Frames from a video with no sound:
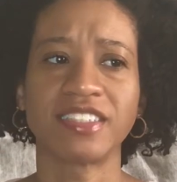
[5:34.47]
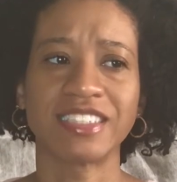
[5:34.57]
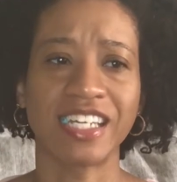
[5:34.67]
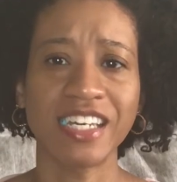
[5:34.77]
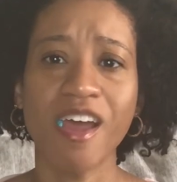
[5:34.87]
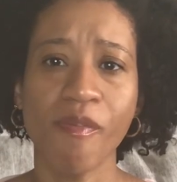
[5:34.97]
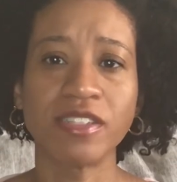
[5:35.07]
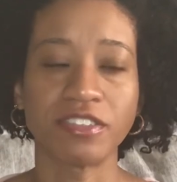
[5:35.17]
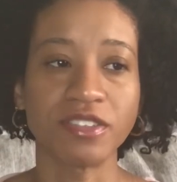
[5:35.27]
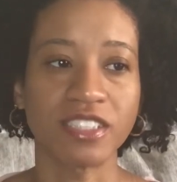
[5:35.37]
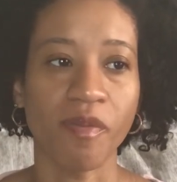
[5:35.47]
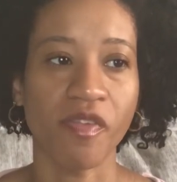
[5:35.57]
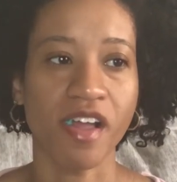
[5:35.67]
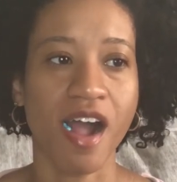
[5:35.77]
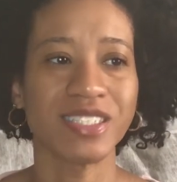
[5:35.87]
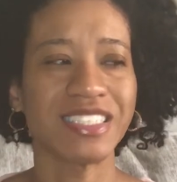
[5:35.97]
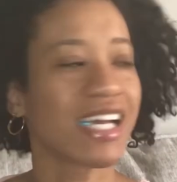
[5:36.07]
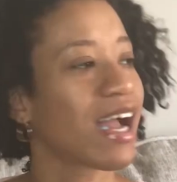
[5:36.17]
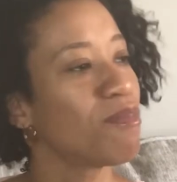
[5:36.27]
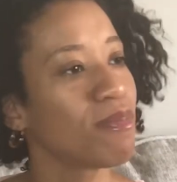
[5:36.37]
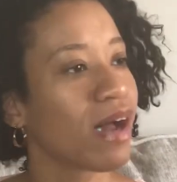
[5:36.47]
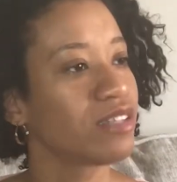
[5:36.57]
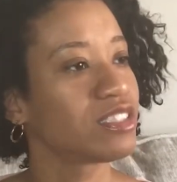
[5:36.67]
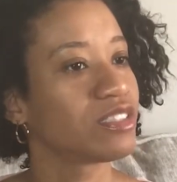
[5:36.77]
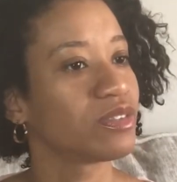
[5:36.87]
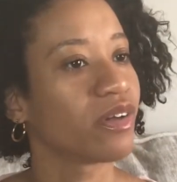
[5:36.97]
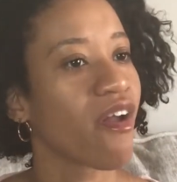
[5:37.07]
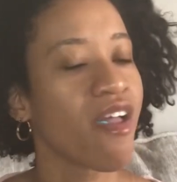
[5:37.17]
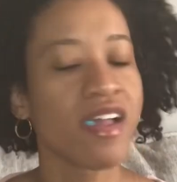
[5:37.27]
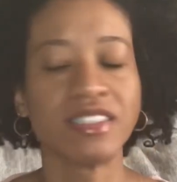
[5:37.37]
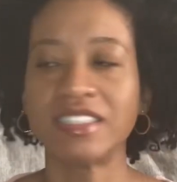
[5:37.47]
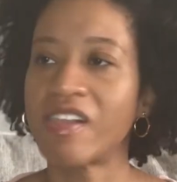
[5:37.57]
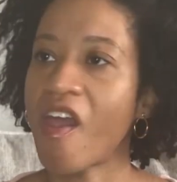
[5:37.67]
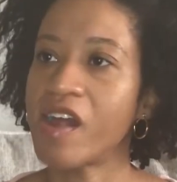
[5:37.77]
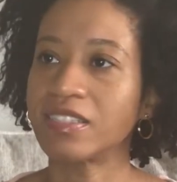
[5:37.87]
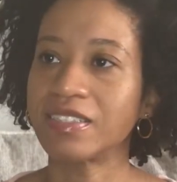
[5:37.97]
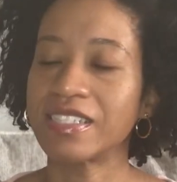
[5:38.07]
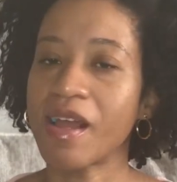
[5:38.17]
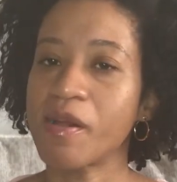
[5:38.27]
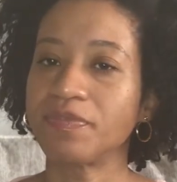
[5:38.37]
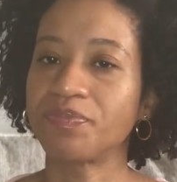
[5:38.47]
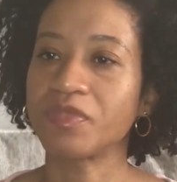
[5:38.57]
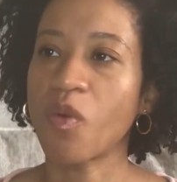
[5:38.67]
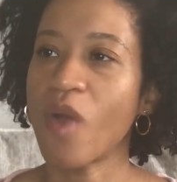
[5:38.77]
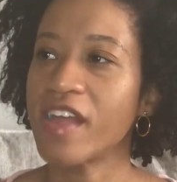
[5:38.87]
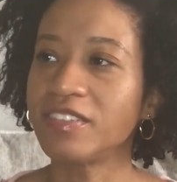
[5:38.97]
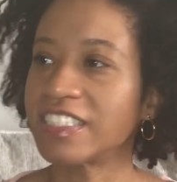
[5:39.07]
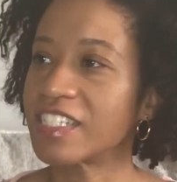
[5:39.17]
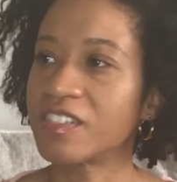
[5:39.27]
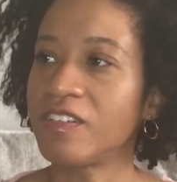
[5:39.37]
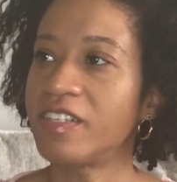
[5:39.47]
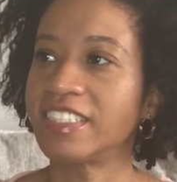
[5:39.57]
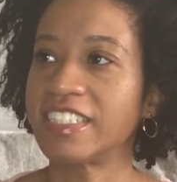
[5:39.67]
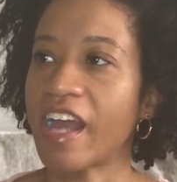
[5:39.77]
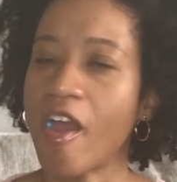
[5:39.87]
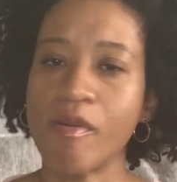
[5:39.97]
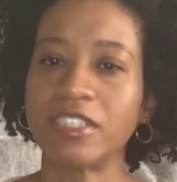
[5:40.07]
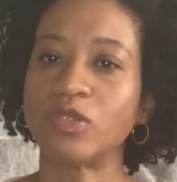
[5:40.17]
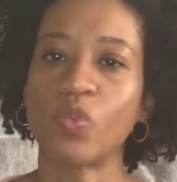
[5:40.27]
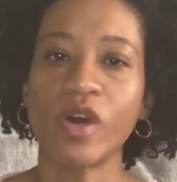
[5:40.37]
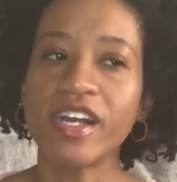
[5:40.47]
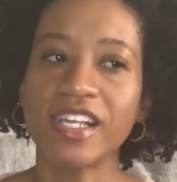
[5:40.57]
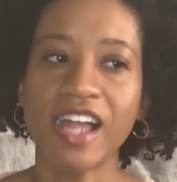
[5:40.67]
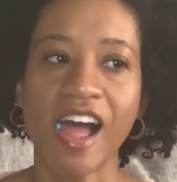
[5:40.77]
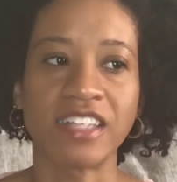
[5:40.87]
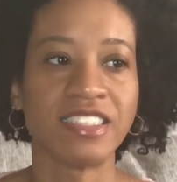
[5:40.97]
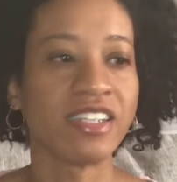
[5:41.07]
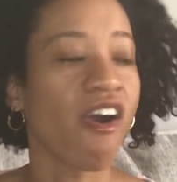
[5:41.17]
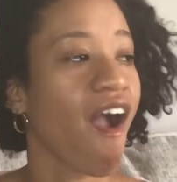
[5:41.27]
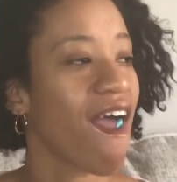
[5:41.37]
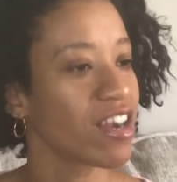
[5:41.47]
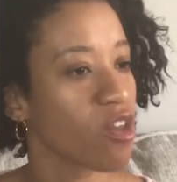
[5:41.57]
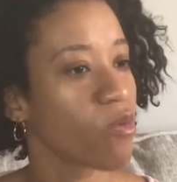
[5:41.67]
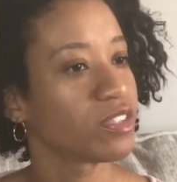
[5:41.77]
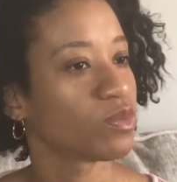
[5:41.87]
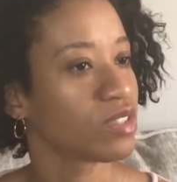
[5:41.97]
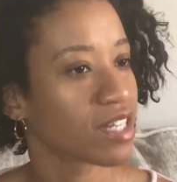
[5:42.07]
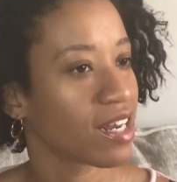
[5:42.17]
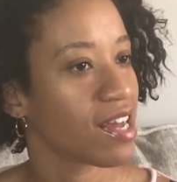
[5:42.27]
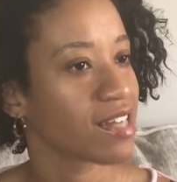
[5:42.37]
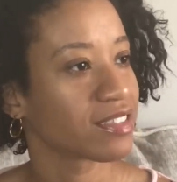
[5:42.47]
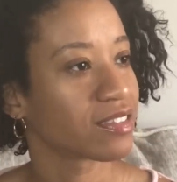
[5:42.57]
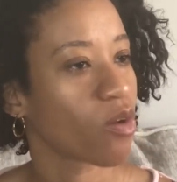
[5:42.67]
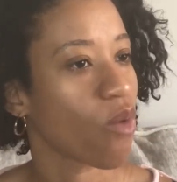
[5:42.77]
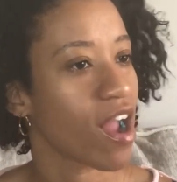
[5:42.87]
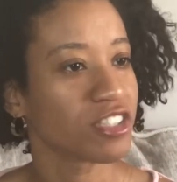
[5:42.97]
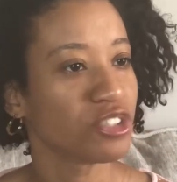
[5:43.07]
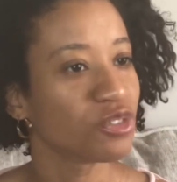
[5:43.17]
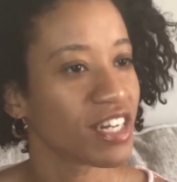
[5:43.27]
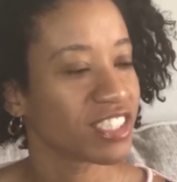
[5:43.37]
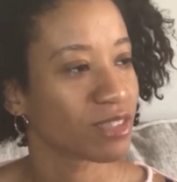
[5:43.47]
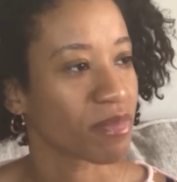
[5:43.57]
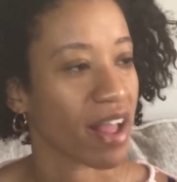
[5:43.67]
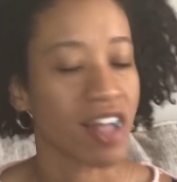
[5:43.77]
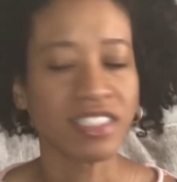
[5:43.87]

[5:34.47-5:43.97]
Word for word: get up and do something. I was like, I'm about to. I was like, why are you taking so long to get up? It's one o'clock. I know it's one o'clock. Why are you rushing me?